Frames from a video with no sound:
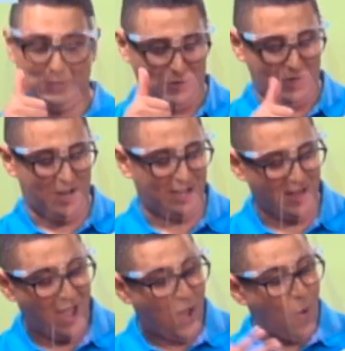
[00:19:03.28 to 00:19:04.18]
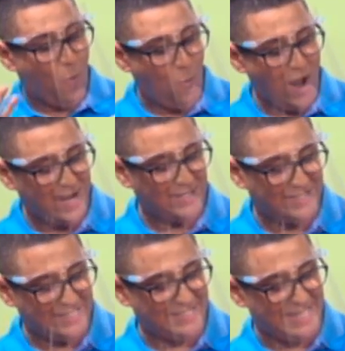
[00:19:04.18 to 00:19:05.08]
Good. When is
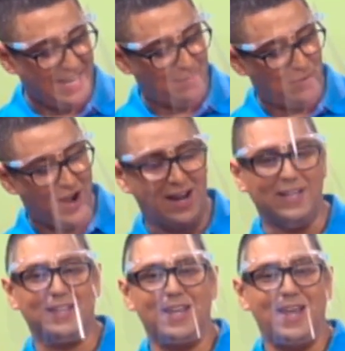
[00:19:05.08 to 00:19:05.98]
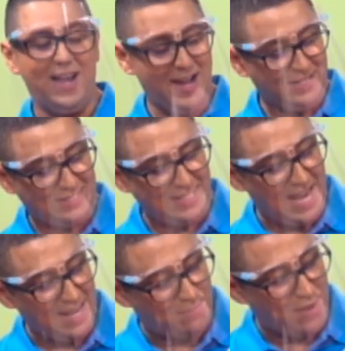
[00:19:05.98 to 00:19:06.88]
it celebrated? It's
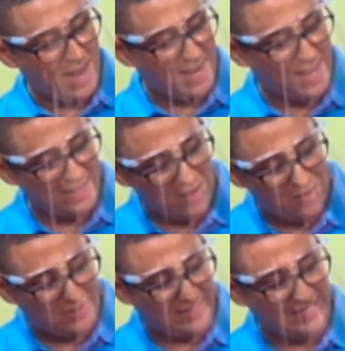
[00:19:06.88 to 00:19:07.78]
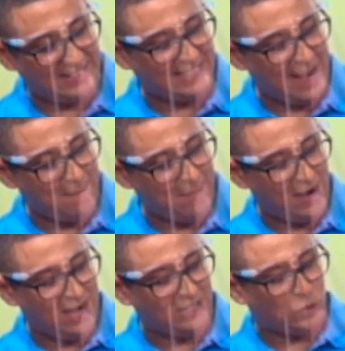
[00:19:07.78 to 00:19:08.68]
celebrated on December
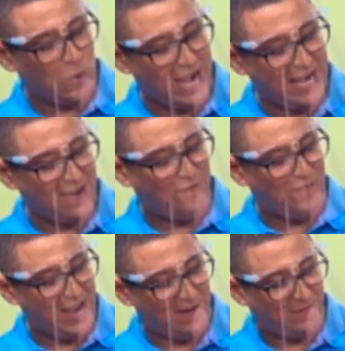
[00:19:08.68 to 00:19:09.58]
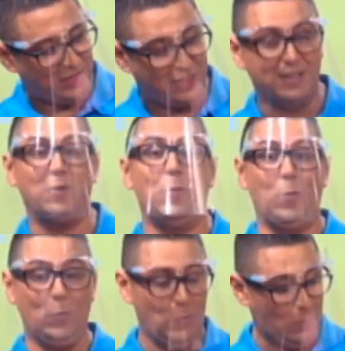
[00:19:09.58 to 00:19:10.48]
25th.
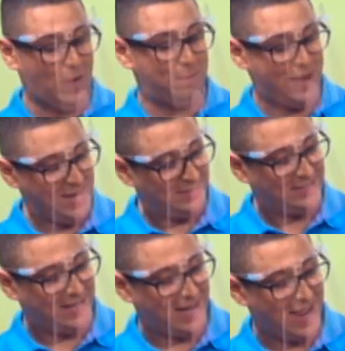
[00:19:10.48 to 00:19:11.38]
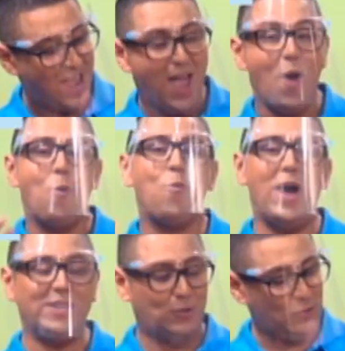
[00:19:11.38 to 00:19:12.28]
Oh, amazing.
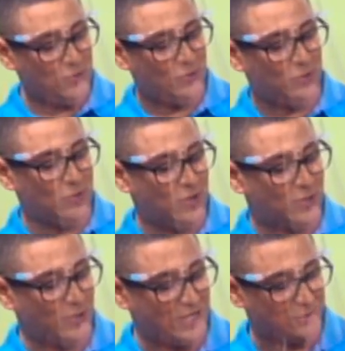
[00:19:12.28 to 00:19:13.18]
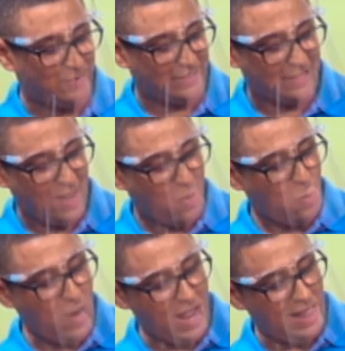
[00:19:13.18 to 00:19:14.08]
What do you do on Christmas?
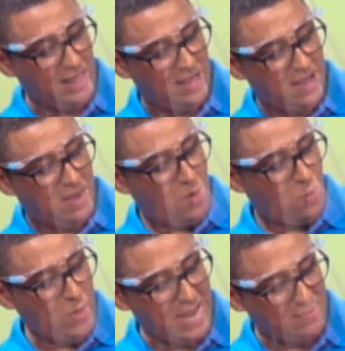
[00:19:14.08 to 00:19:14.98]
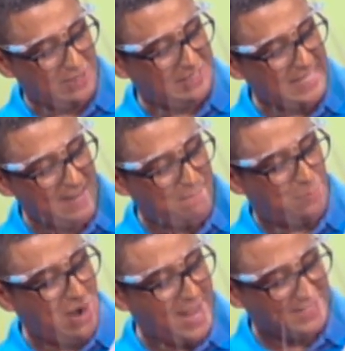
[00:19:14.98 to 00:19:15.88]
Well, we received
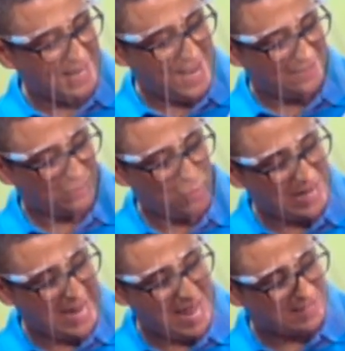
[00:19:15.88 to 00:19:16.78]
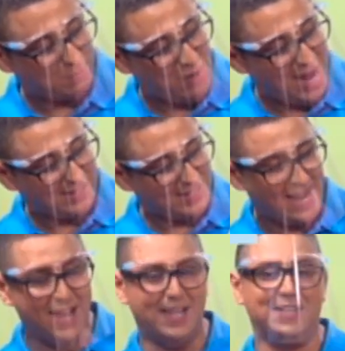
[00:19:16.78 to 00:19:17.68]
presents, we got
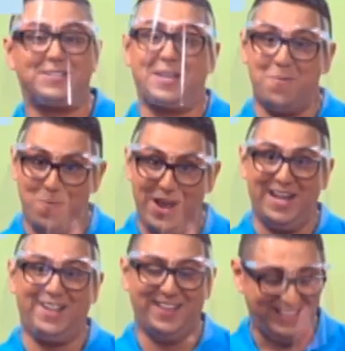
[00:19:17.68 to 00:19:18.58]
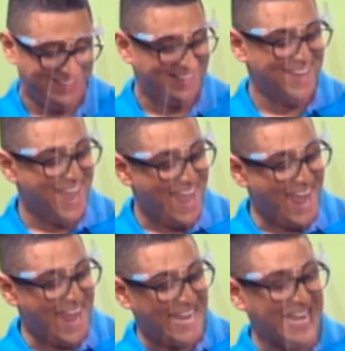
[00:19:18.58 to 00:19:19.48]
presents. well,
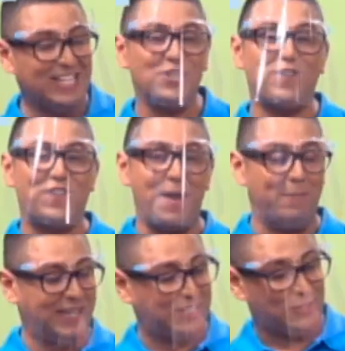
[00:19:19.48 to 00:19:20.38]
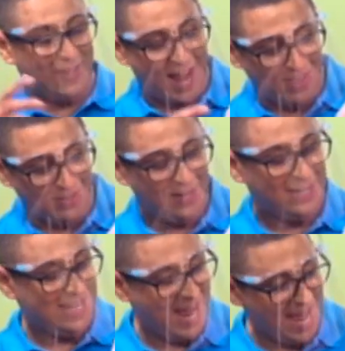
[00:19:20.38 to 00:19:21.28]
and is your family together?
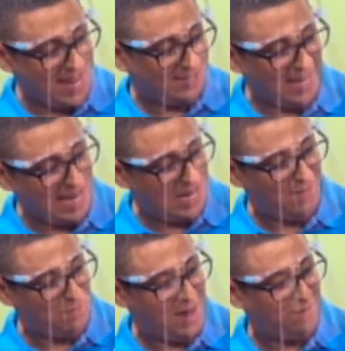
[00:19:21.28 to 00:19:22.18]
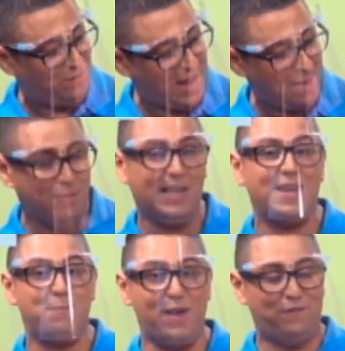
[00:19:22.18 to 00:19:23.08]
Yes, I love my
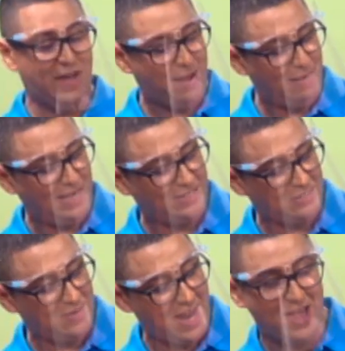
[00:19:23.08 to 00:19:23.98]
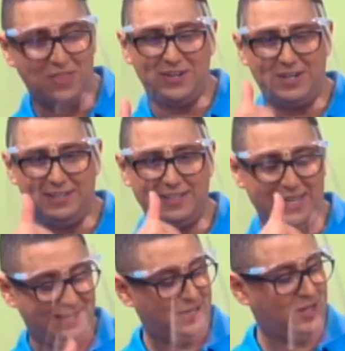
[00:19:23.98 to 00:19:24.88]
family. My family's together.
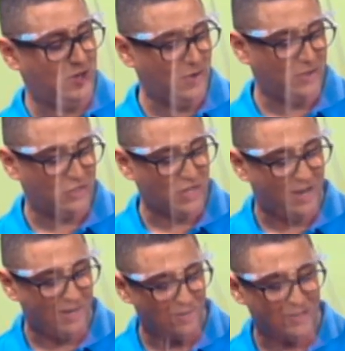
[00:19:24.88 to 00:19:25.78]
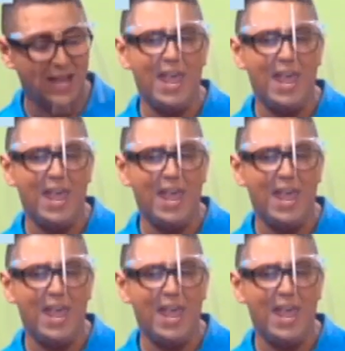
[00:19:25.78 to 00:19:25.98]
Good, Charlotte.